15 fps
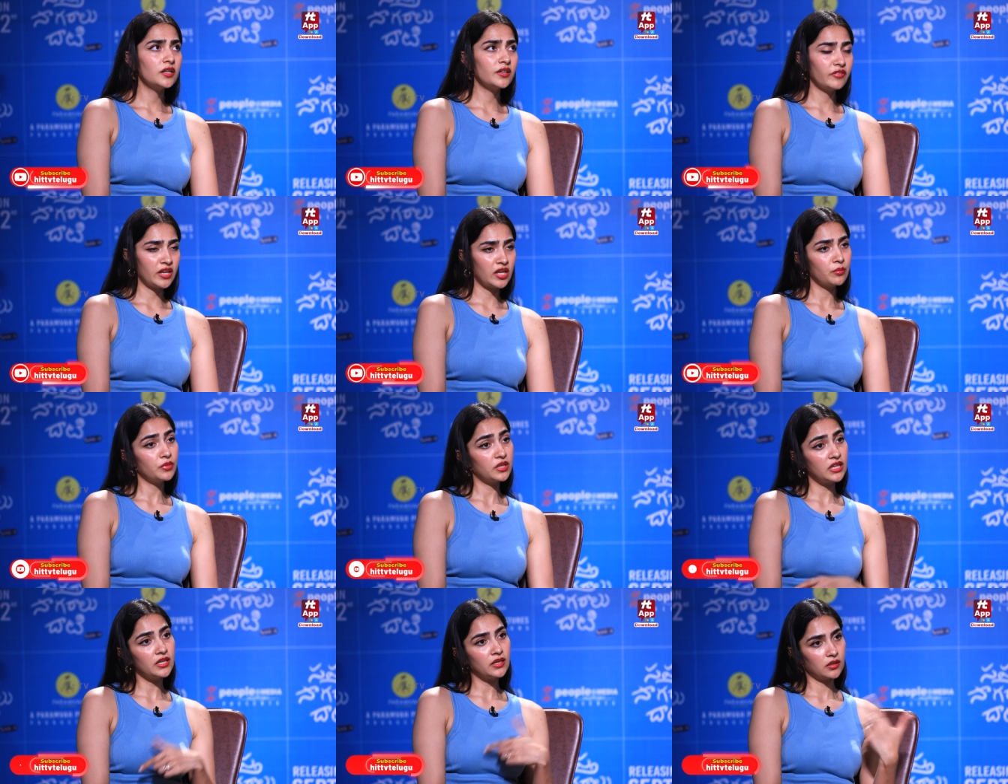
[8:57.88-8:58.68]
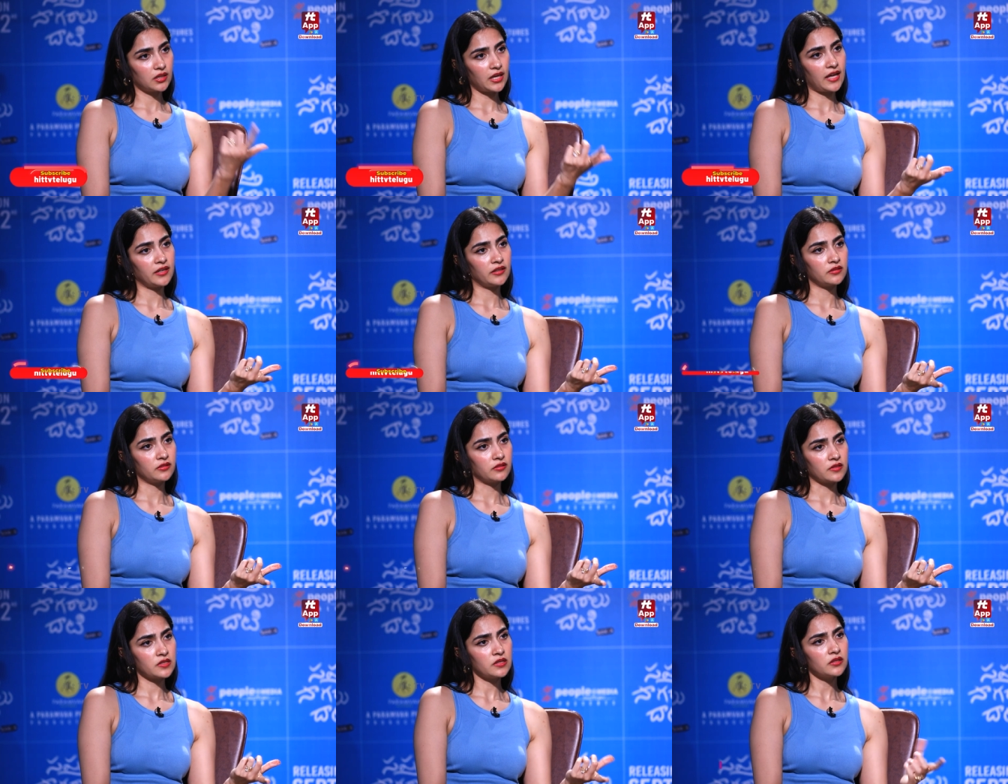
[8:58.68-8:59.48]
when I'm reading a character,
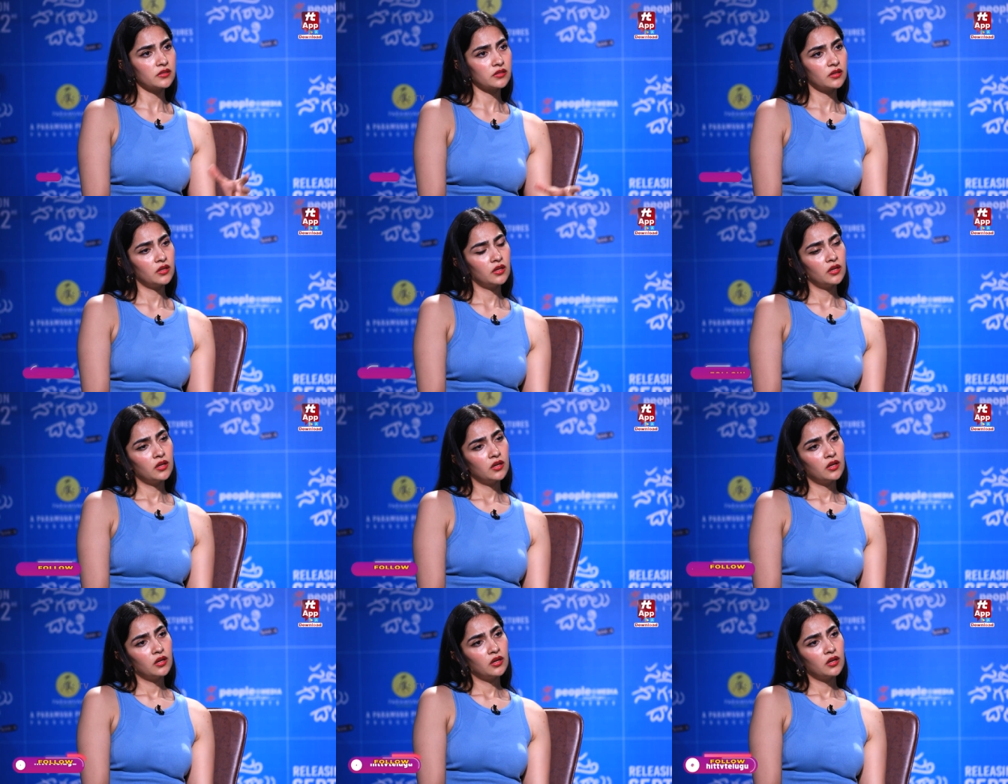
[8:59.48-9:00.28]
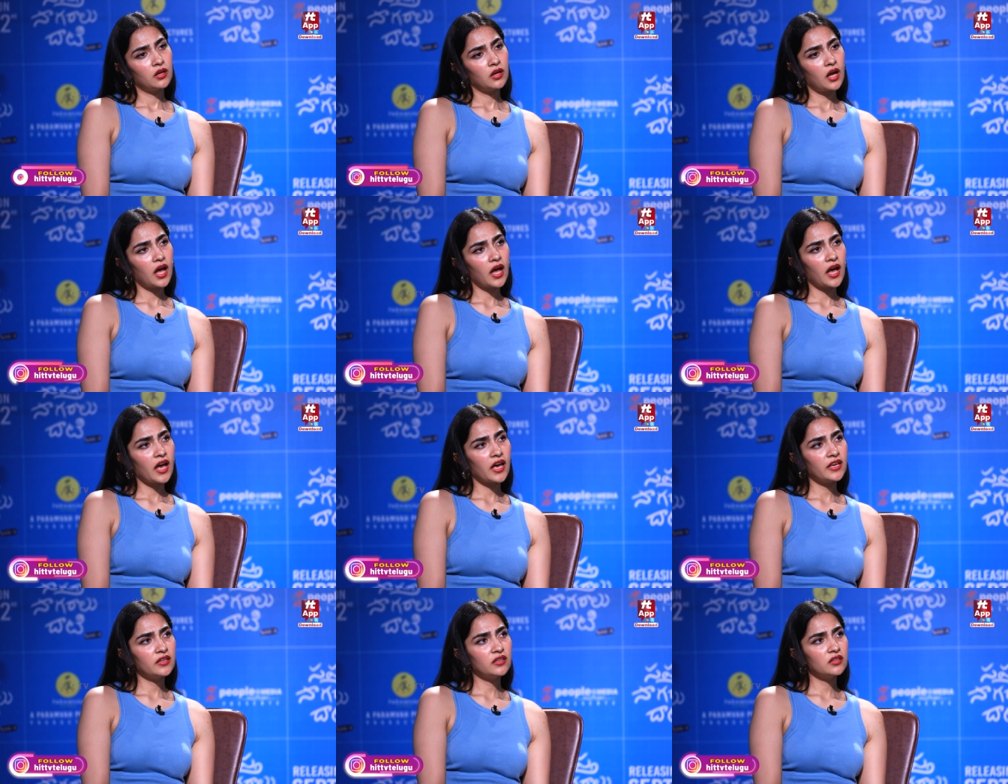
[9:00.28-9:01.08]
is mm. it?
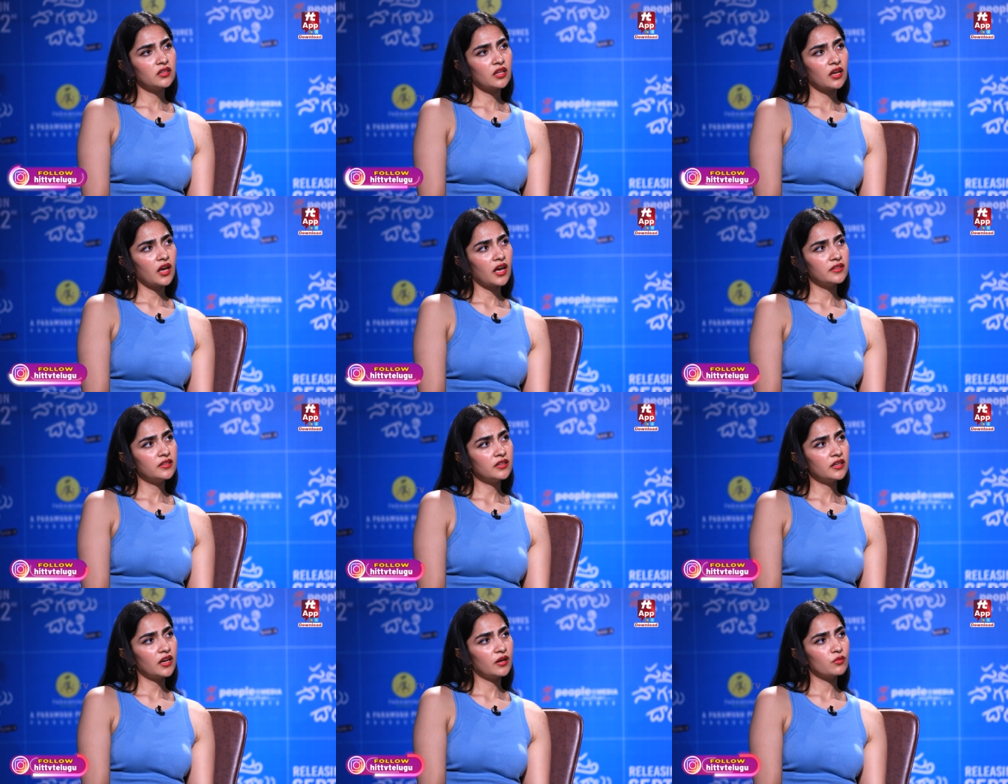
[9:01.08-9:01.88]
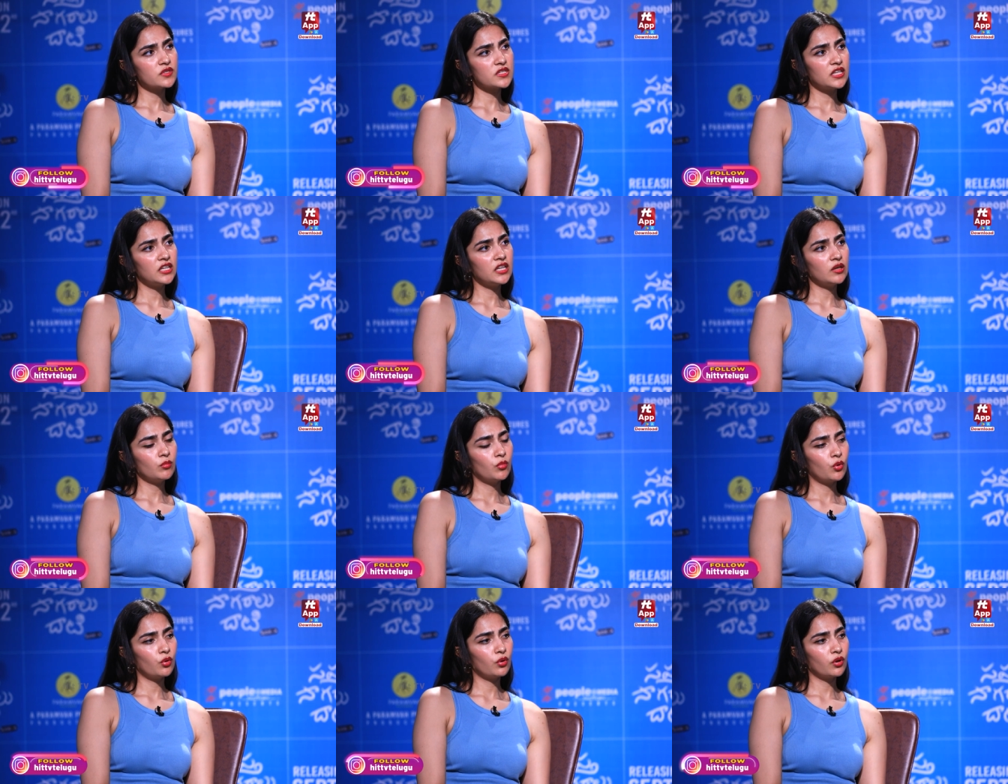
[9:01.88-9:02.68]
I, I think I was leaning more